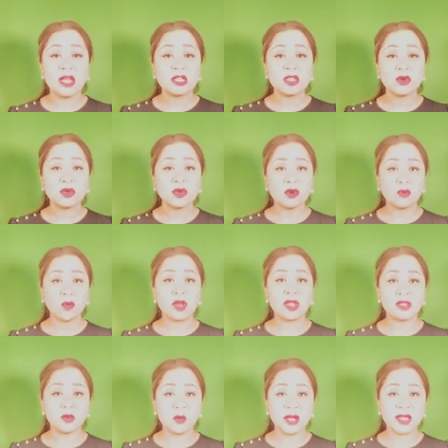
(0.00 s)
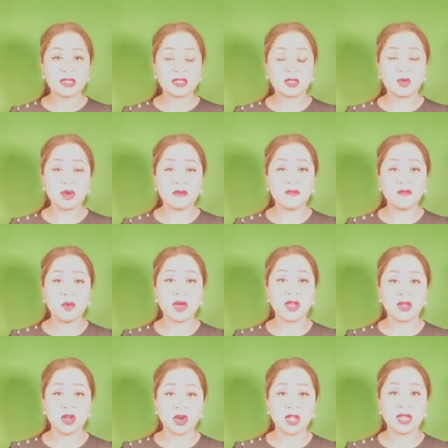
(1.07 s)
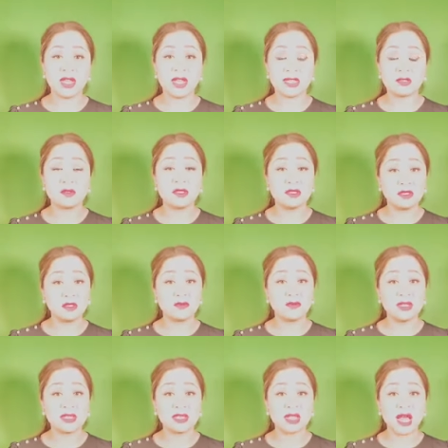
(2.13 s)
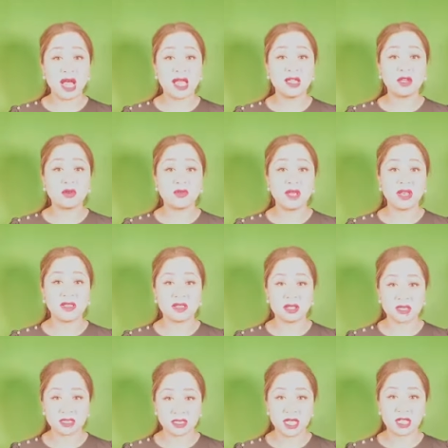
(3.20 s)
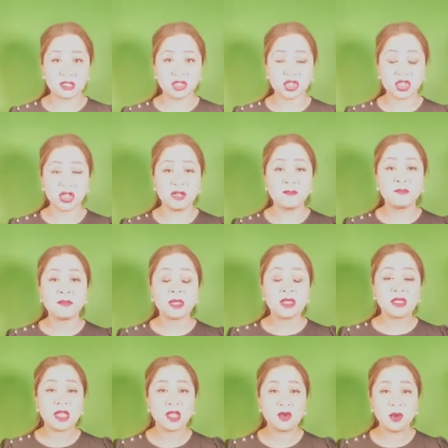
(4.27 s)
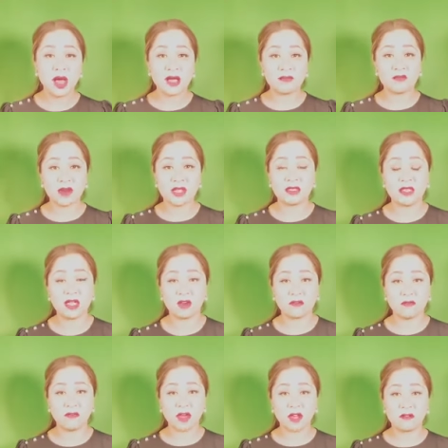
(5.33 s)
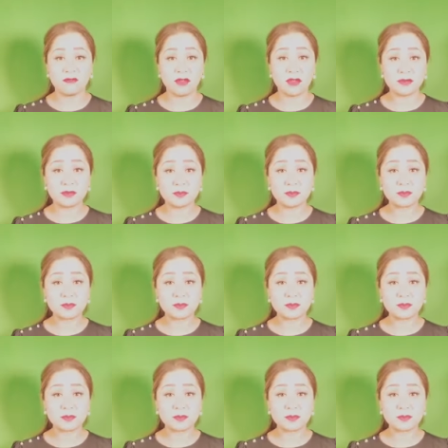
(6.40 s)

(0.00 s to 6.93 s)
So one of the ways to avoid an audit is the reason I created an Excel sheet that you have right there in front of you.